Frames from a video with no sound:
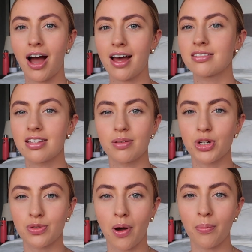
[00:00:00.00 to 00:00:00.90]
answer the
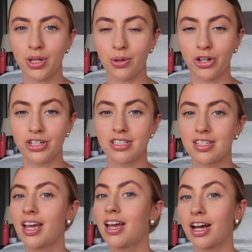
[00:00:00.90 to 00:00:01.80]
most popular
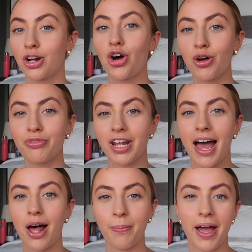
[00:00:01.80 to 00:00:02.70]
ones and hopefully help